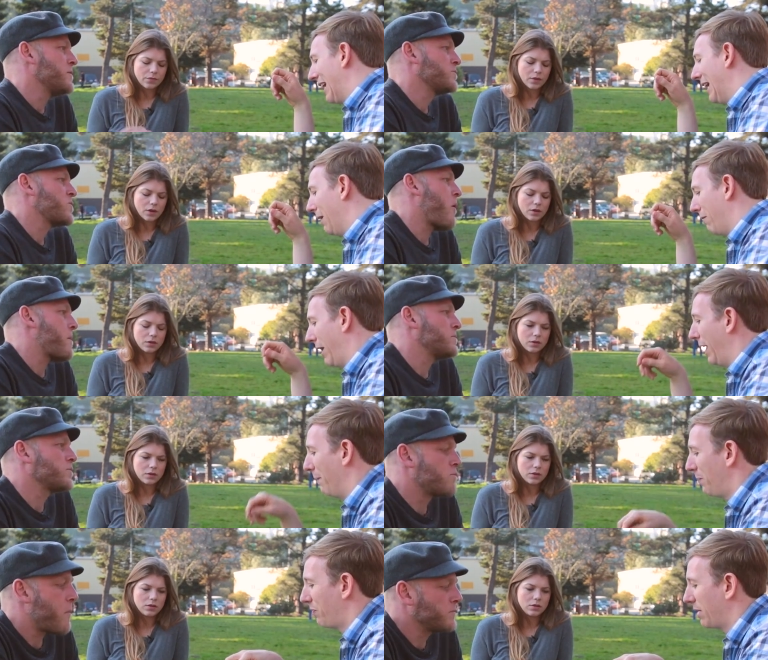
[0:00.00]
Speaker 1: the king of that,
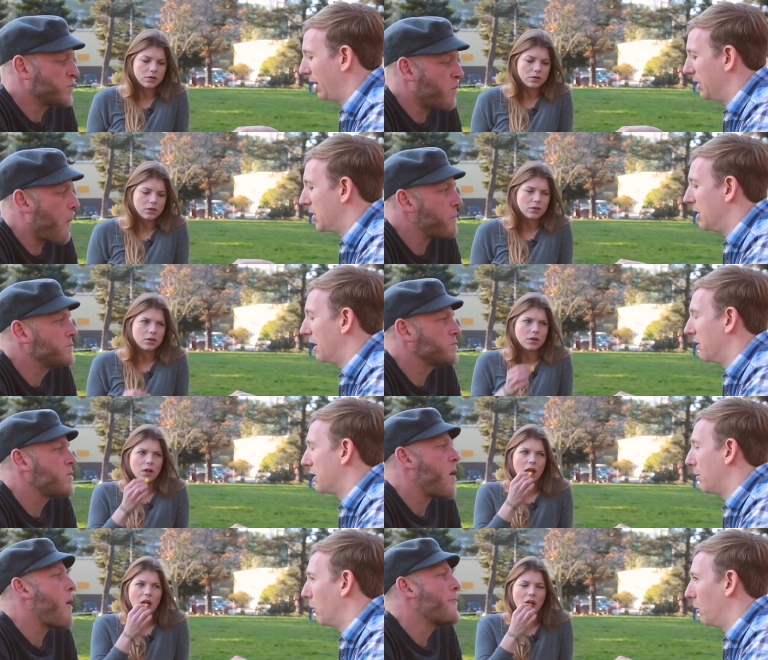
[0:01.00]
at least in the
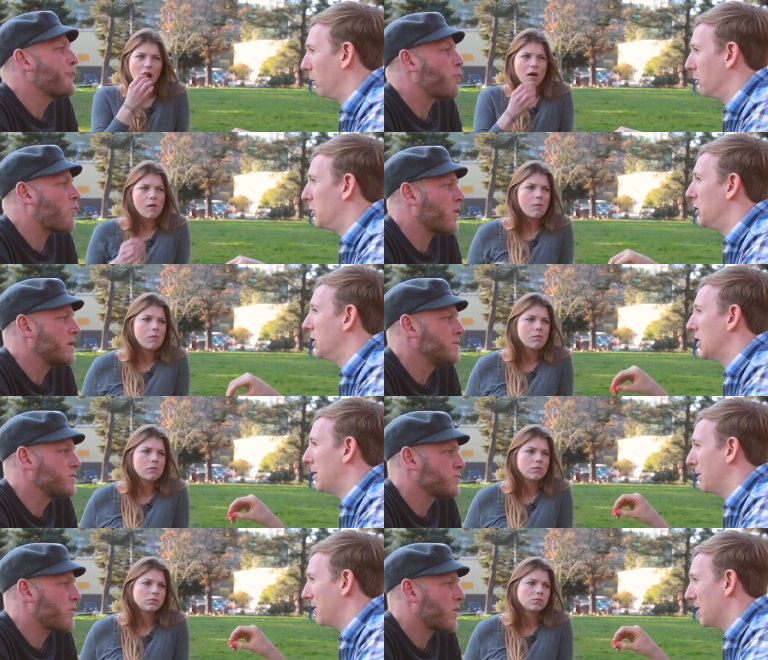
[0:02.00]
entertainment world, was Gene
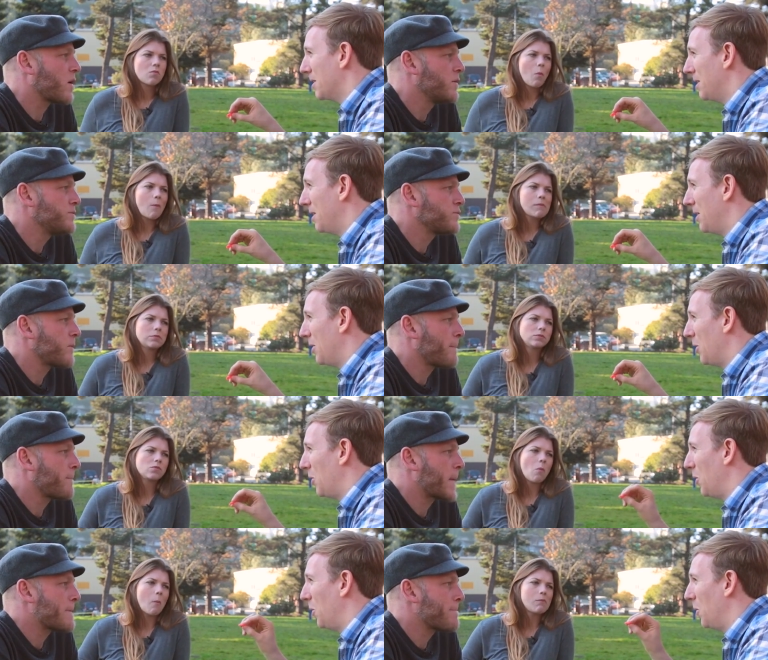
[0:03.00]
Simmons,
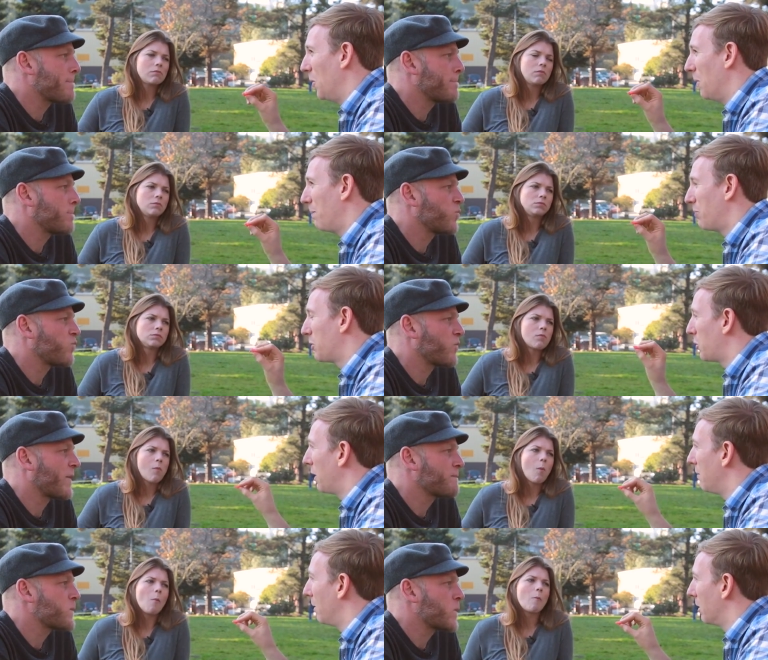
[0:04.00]
who
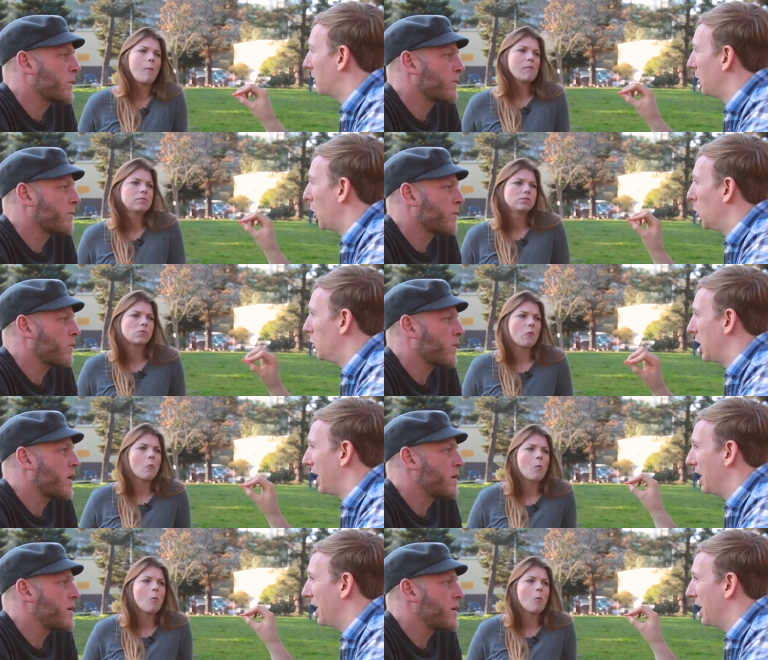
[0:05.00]
trademarked OJ.